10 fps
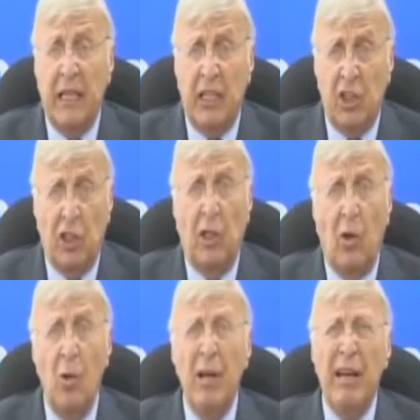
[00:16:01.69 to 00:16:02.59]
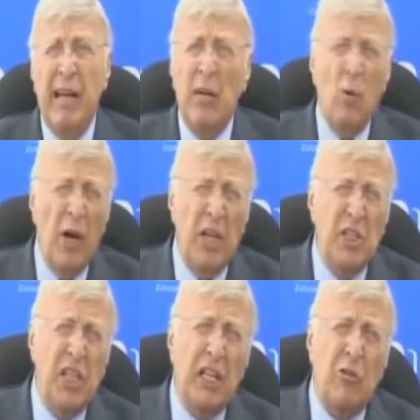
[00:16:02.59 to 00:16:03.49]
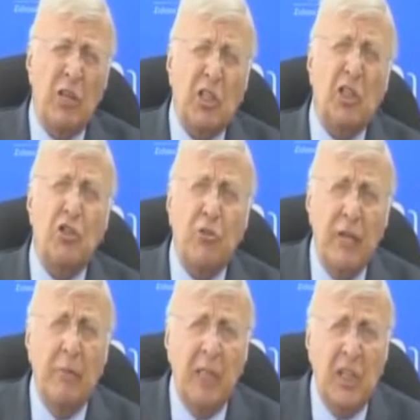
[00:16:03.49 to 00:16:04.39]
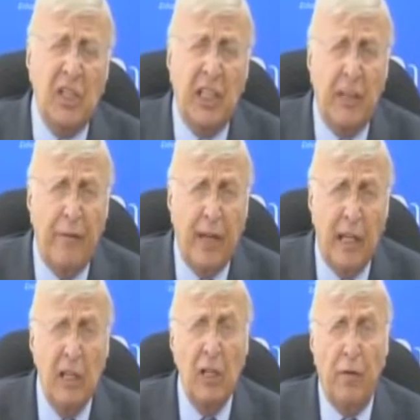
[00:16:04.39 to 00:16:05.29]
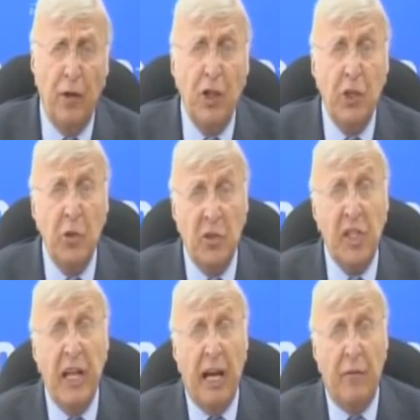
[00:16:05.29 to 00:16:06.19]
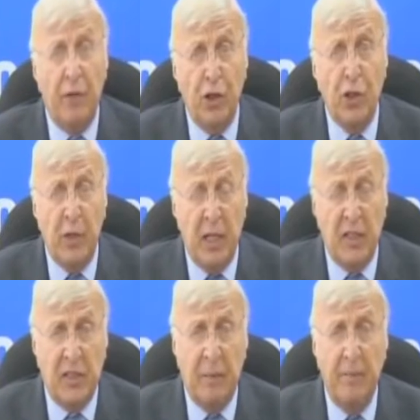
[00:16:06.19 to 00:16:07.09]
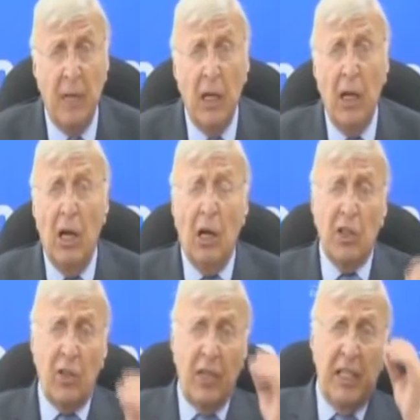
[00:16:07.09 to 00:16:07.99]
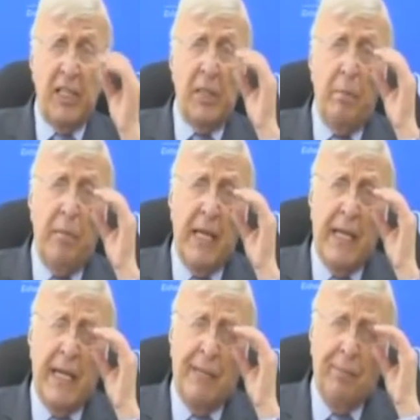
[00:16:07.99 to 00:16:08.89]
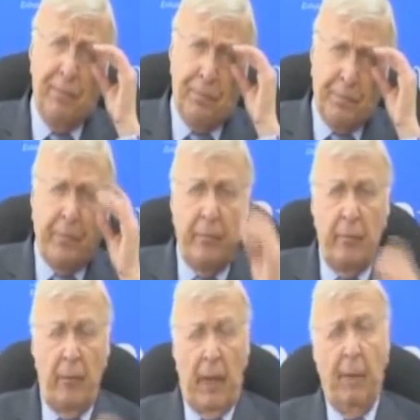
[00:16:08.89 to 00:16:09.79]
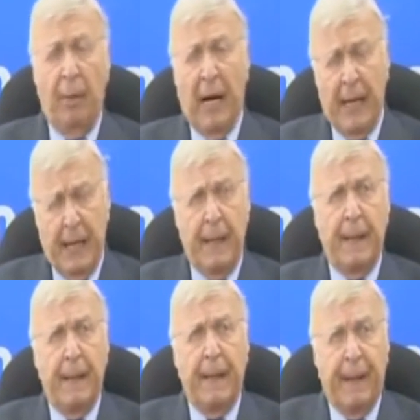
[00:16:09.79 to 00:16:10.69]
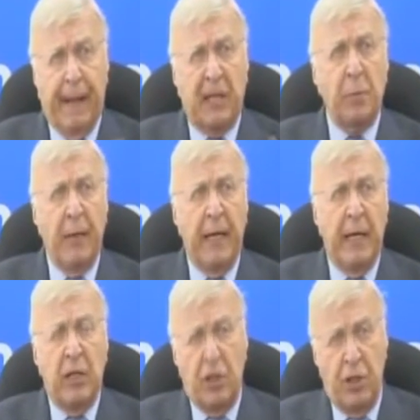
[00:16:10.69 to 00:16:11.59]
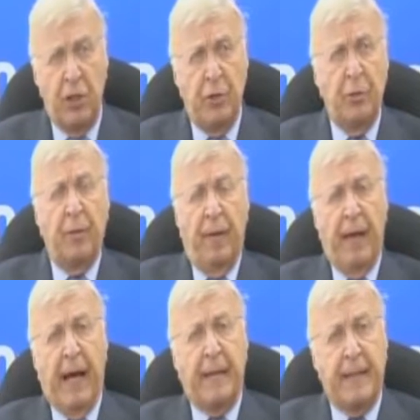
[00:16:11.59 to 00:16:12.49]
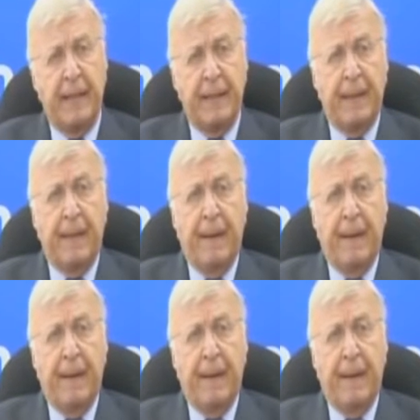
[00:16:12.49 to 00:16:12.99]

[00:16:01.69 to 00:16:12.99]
Michelangelo in ways that are extremely significant for Jews and for Judaism. So let's begin by explaining to you that